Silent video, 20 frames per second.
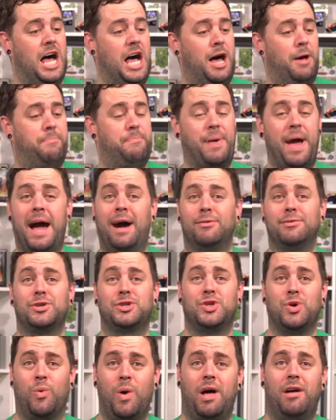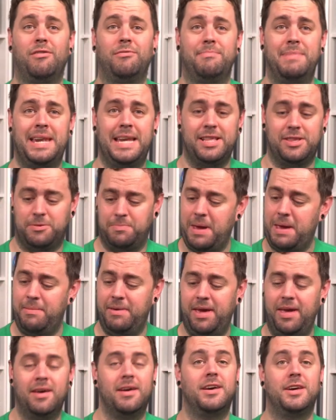about 12 minutes
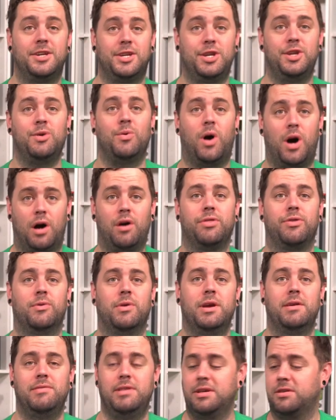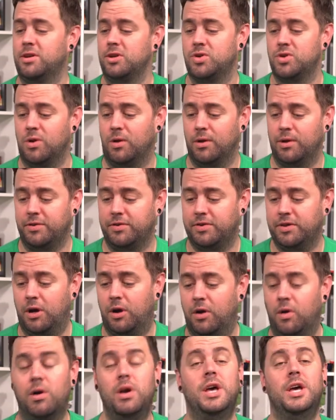maybe to do all three of these controllers.
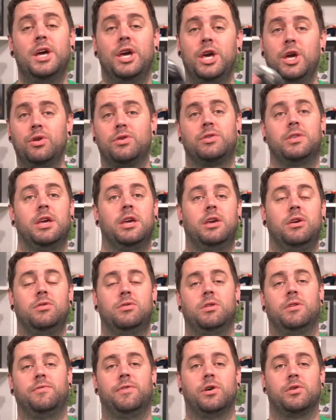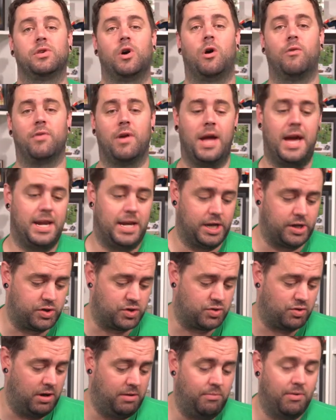So huge thank you to the folks over at
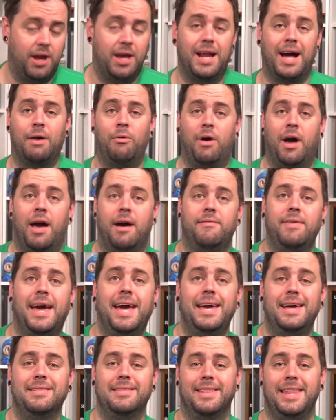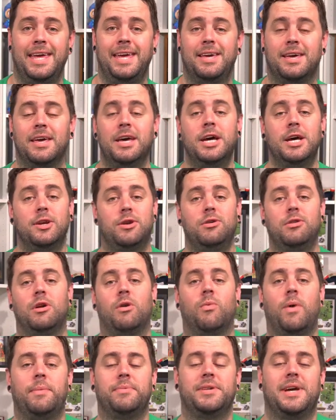Extreme Rate. I will have a link to their
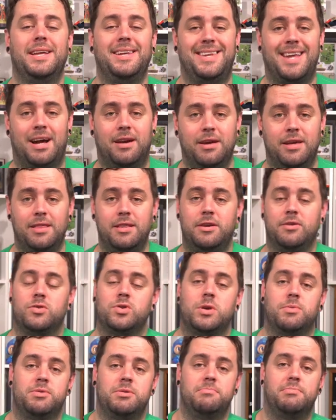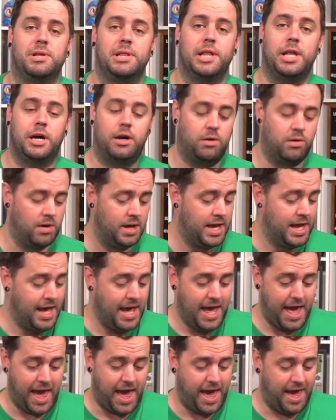website down in the description below.
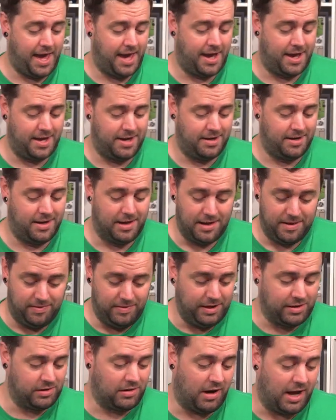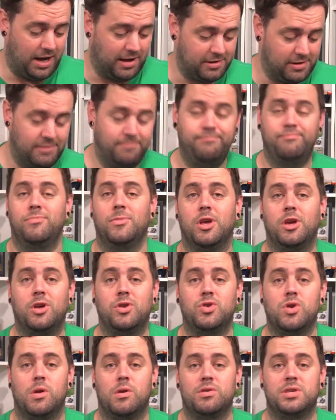And these are awesome.
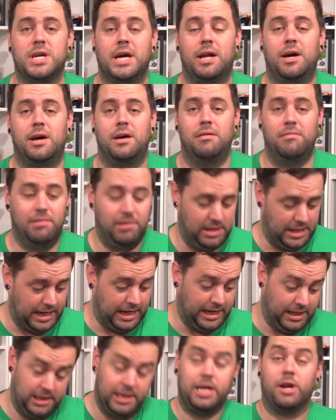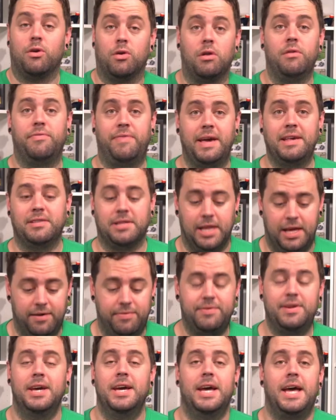Controllers got a, a literal
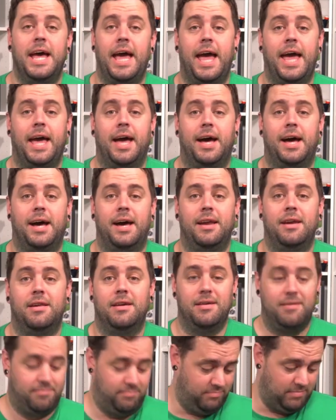facelift and